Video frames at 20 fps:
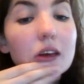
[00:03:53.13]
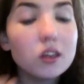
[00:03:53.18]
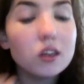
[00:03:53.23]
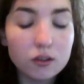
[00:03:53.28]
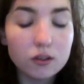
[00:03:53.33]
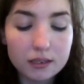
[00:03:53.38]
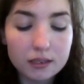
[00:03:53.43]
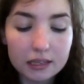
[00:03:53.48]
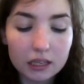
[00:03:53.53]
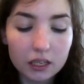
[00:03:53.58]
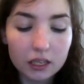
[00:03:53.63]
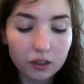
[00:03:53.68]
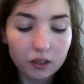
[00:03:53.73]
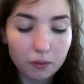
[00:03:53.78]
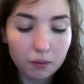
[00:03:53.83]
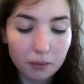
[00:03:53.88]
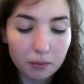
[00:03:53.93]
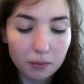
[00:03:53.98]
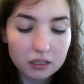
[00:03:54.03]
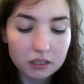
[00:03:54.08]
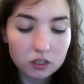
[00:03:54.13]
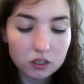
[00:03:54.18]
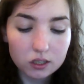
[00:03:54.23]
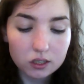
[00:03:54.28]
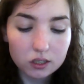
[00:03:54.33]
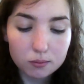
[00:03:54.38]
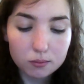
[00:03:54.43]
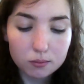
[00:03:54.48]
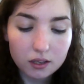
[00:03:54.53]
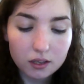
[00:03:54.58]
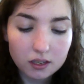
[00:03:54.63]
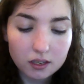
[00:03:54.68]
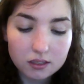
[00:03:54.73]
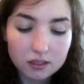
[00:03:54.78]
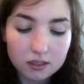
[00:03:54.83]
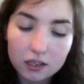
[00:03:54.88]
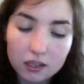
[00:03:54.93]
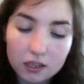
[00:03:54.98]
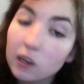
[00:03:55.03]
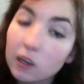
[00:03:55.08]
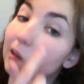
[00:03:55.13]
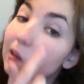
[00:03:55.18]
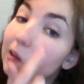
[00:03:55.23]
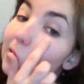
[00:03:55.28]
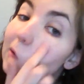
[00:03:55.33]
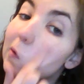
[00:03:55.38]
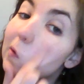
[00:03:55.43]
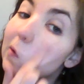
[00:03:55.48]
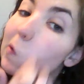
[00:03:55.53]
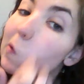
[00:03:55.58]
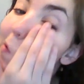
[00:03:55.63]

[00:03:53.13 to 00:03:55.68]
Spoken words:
use little bits just because it is